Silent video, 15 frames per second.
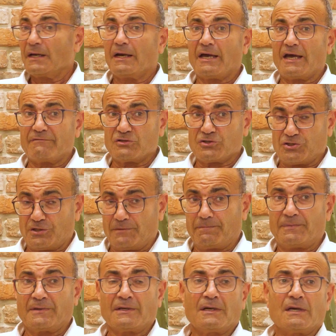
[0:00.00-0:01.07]

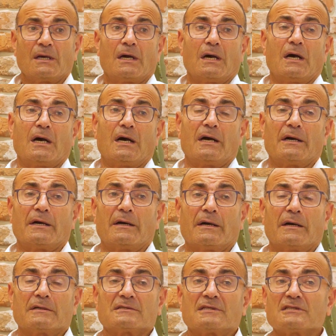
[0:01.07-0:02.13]

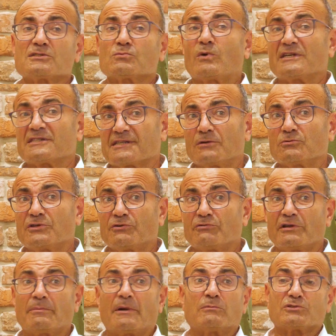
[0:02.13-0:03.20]
this is why Saudi Arabia,